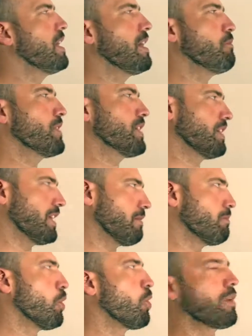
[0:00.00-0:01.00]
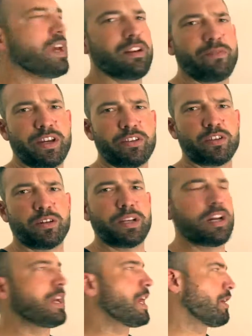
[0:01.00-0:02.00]
and we can get more out of
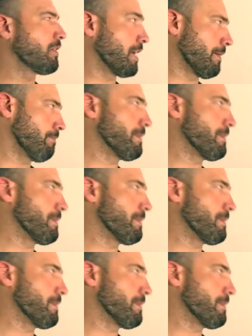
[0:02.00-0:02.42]
our